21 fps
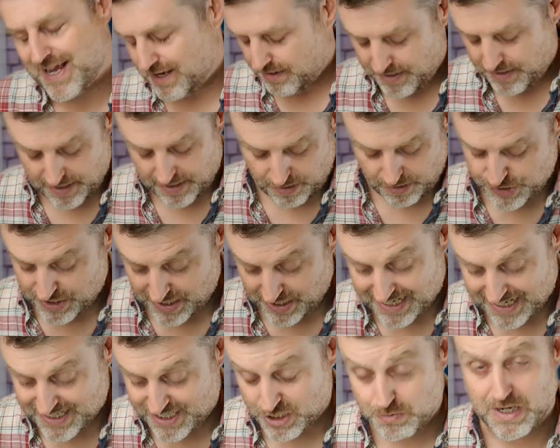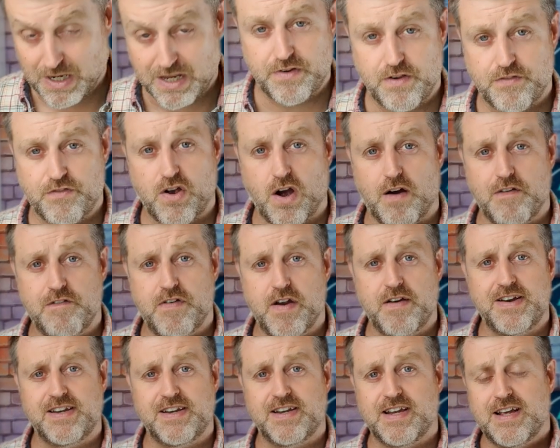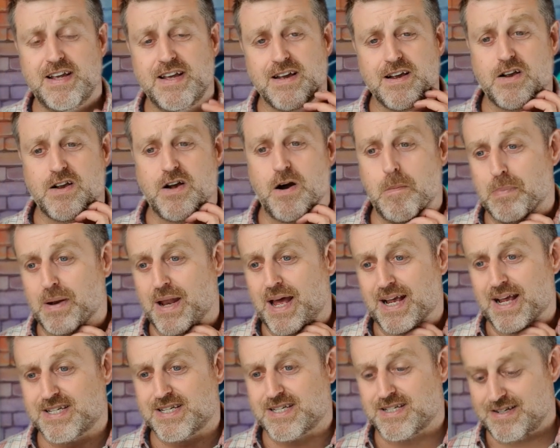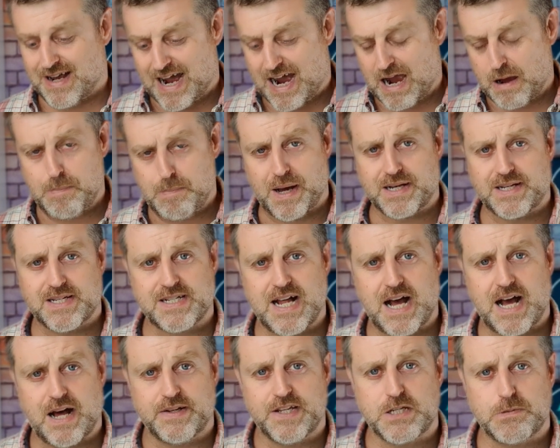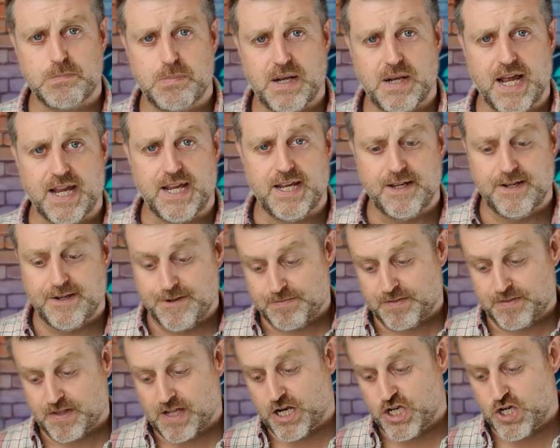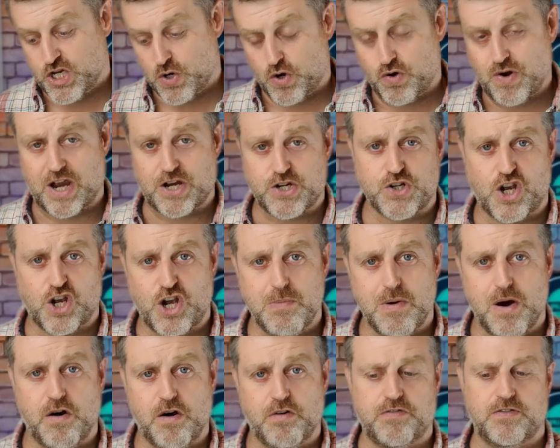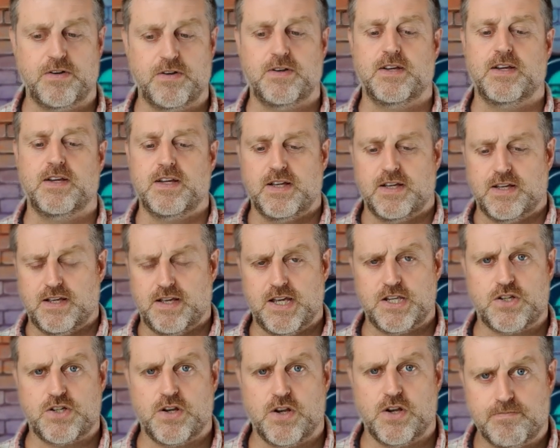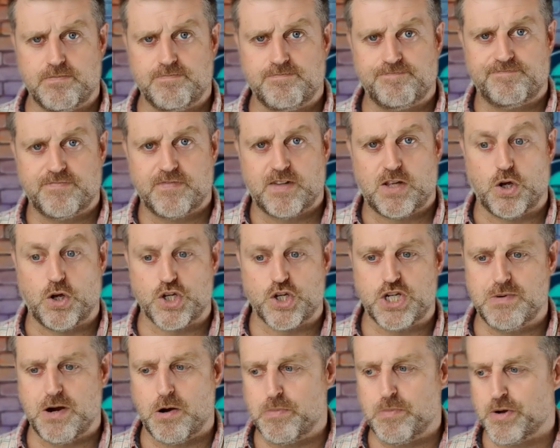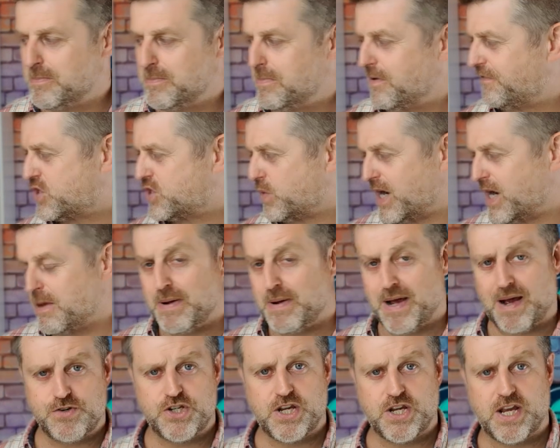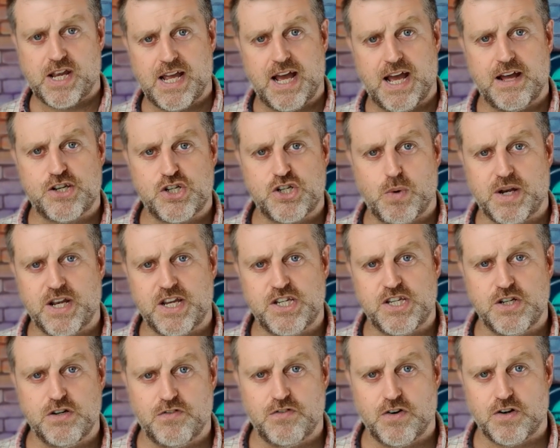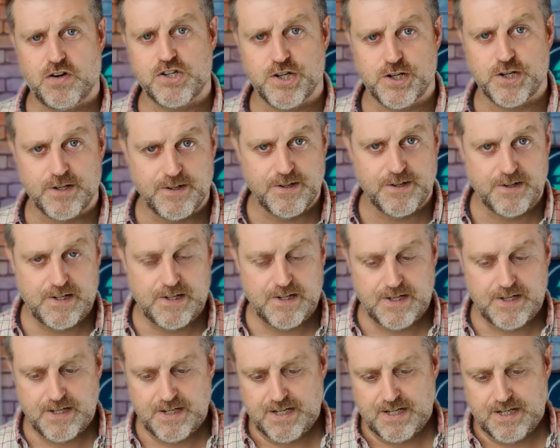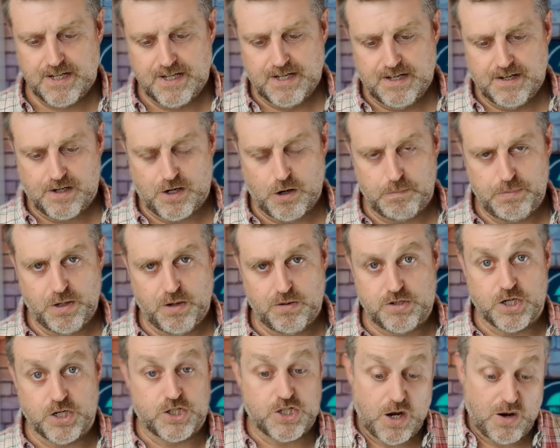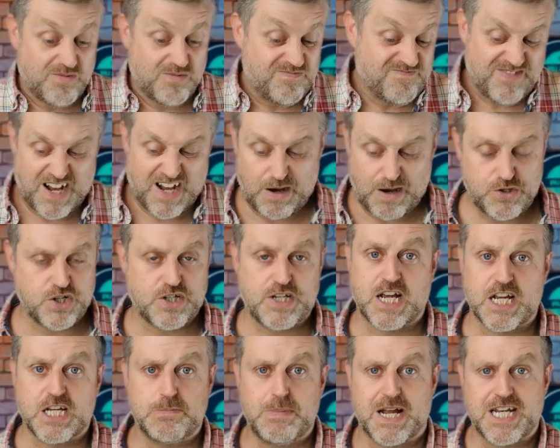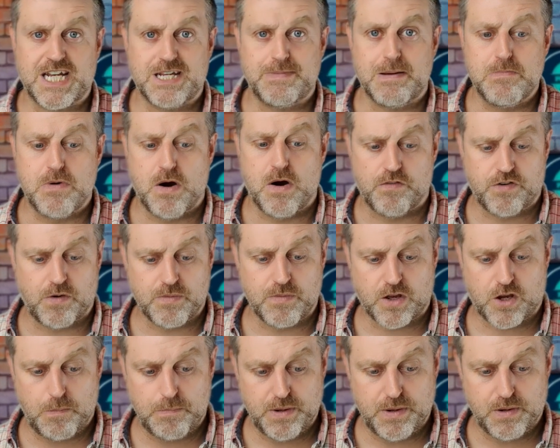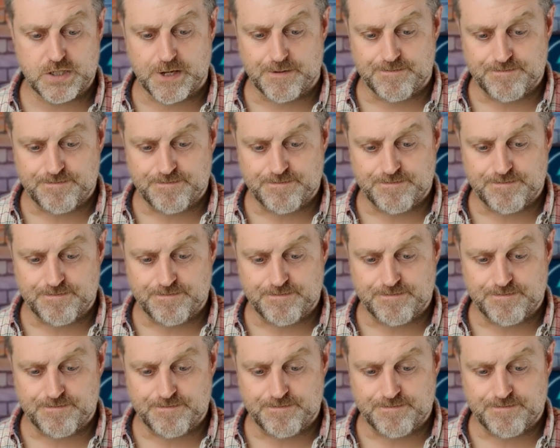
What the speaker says: I also guess as well, if you've got a very complex iPad style display and you crash and come off, it's going to cost you more money. But for £20 you can get a 22 function computer, so I would just expect a bit more from the computer.